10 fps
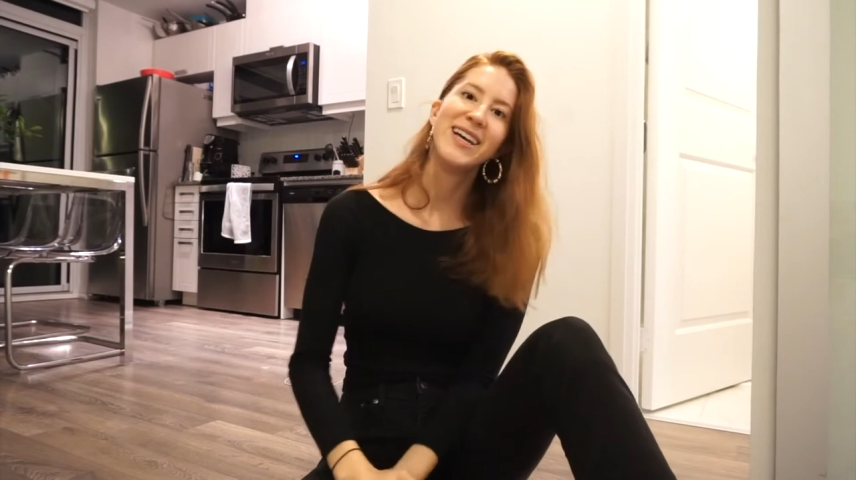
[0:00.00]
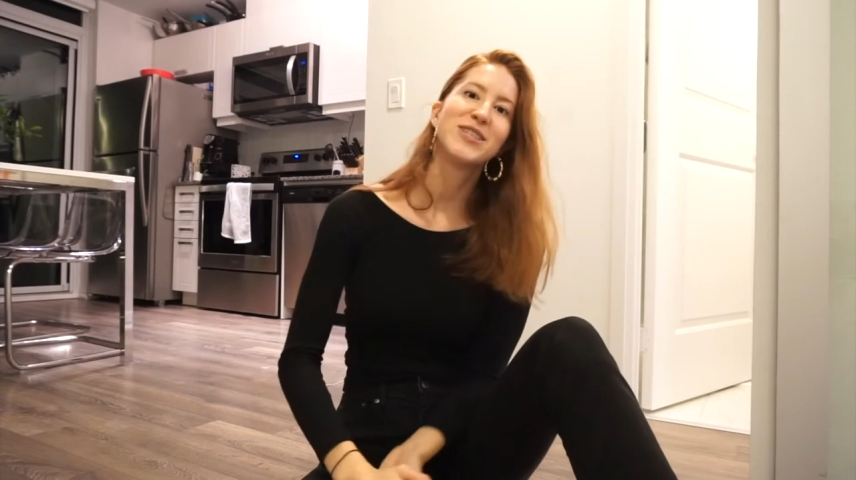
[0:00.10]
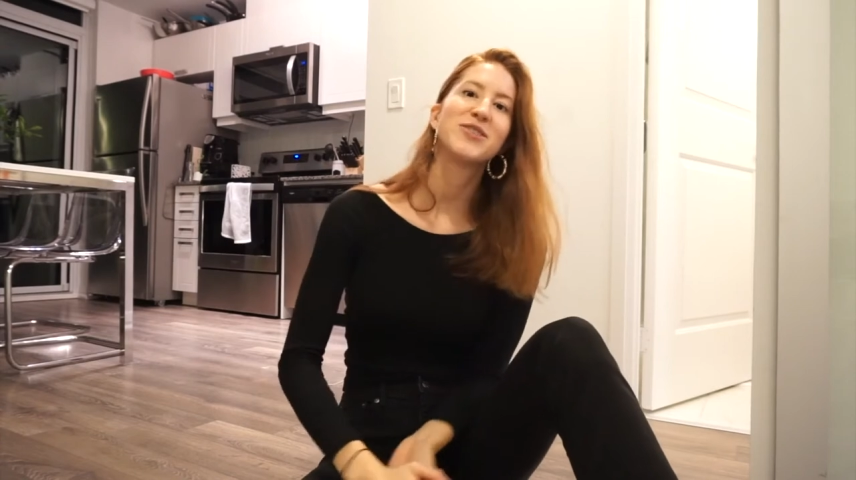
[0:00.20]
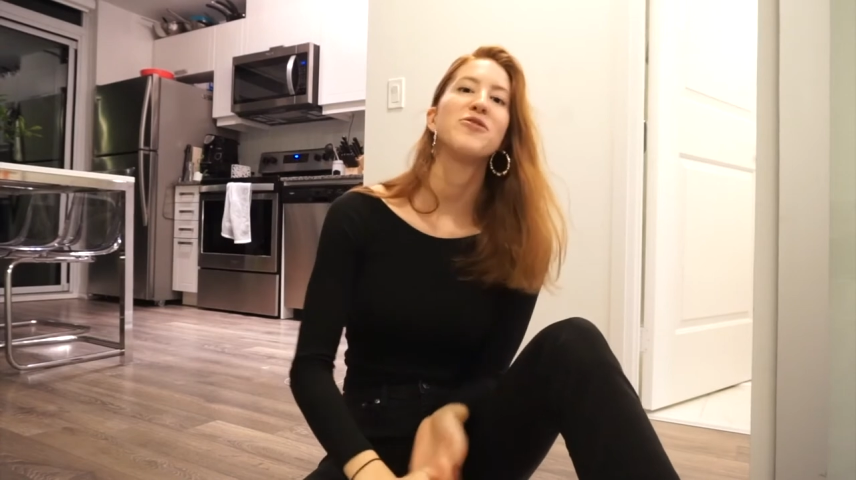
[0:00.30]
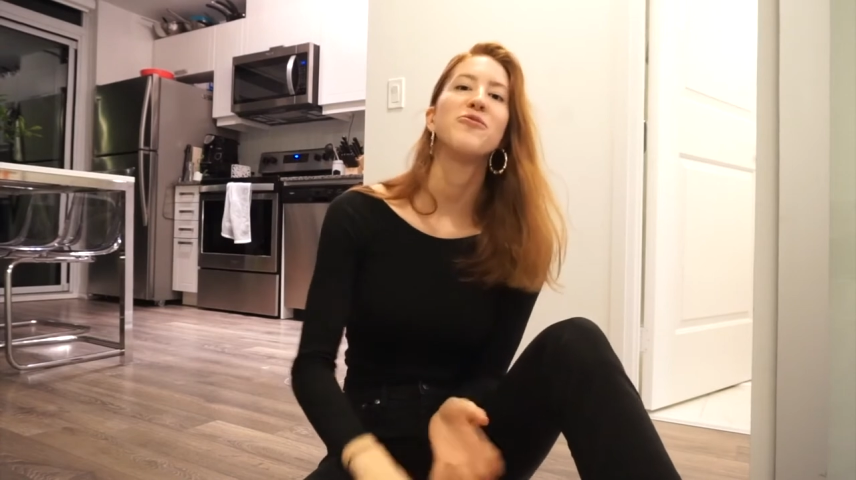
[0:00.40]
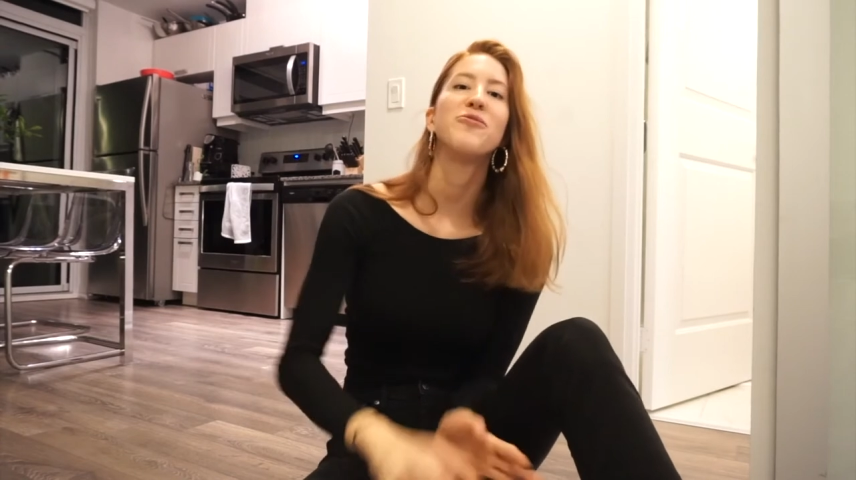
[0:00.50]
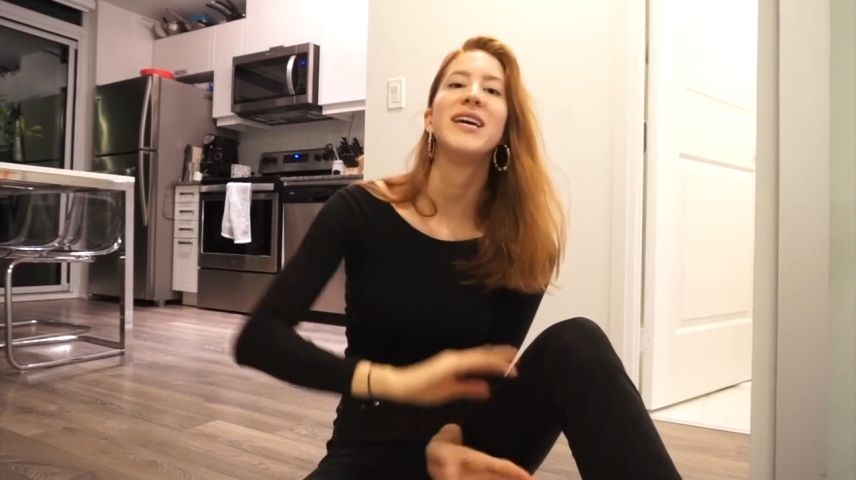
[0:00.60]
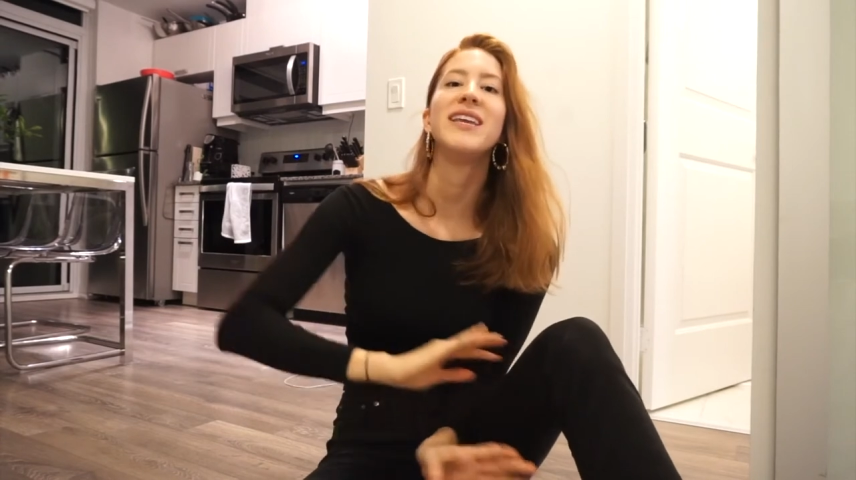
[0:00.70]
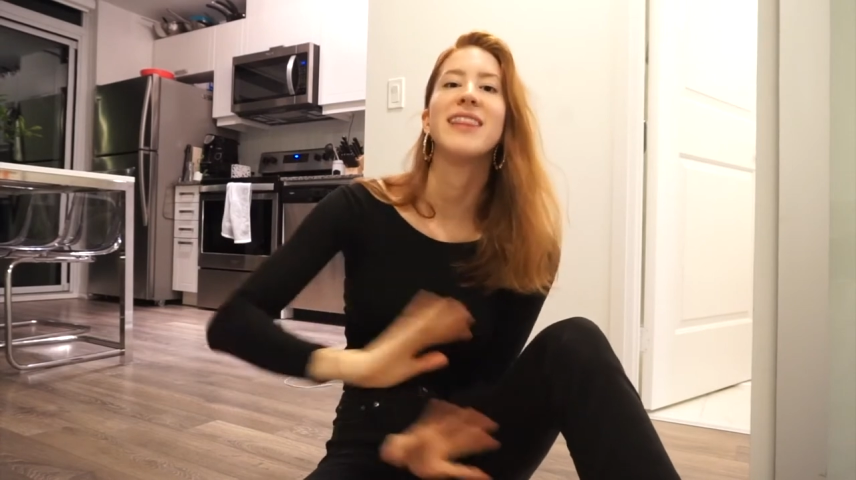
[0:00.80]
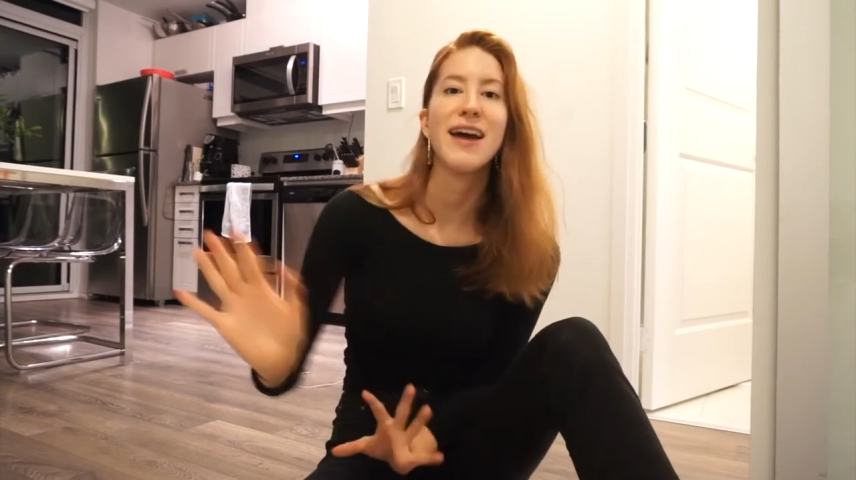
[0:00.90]
So
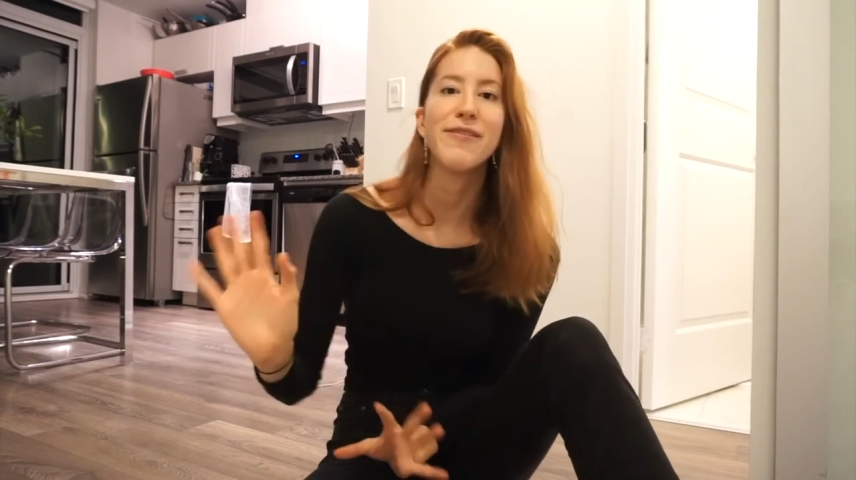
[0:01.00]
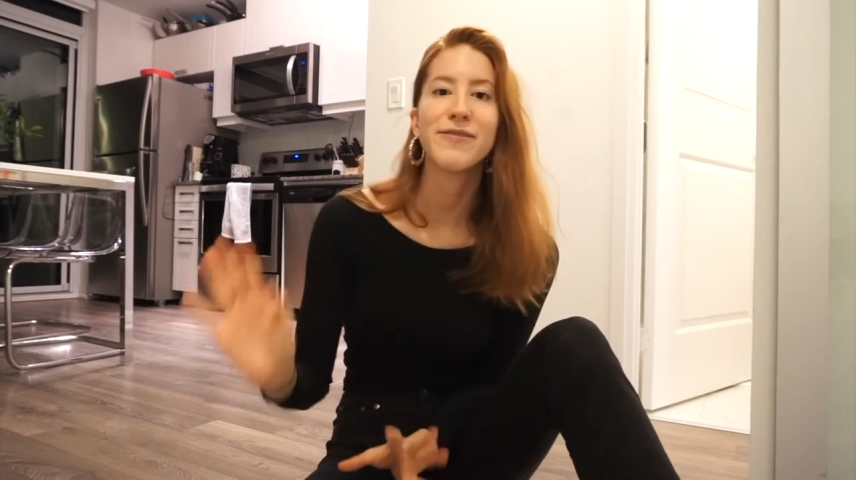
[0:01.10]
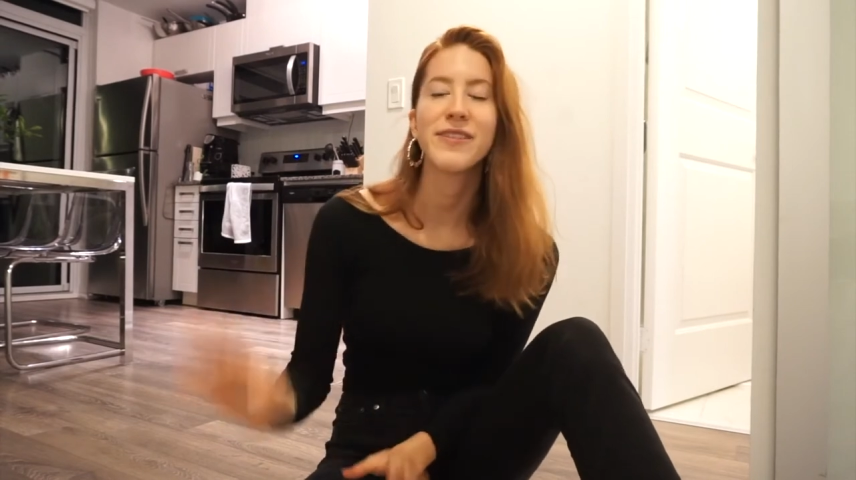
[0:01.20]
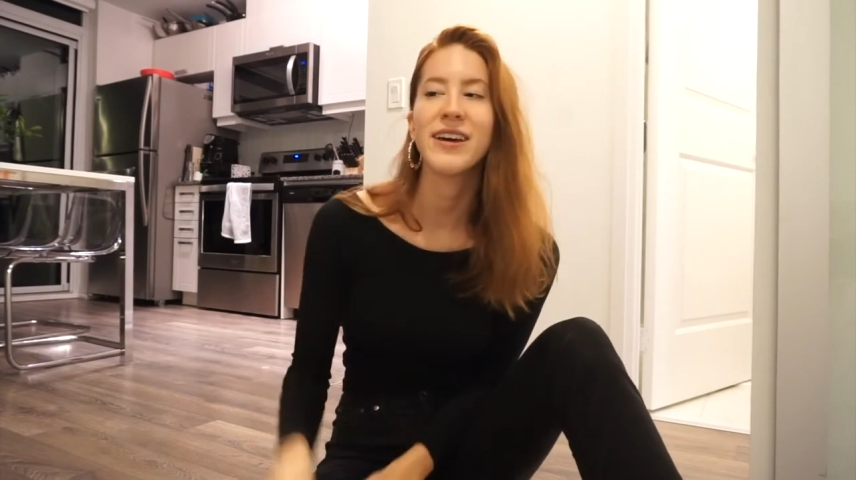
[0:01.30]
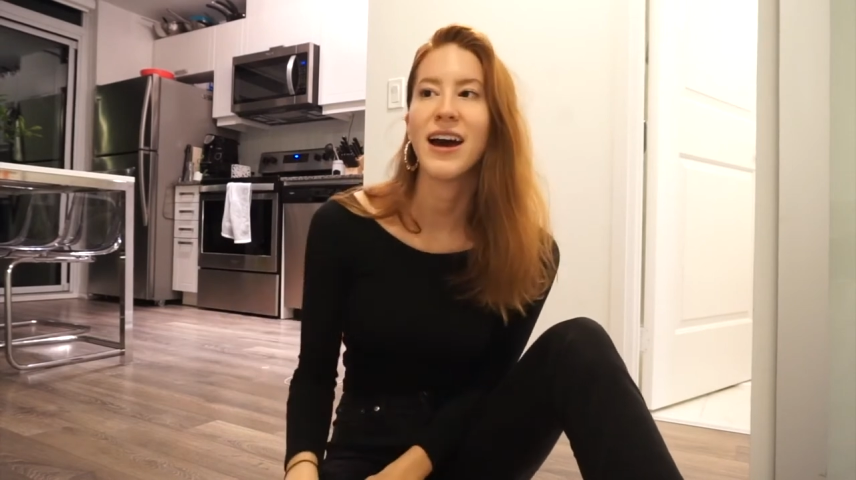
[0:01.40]
we left,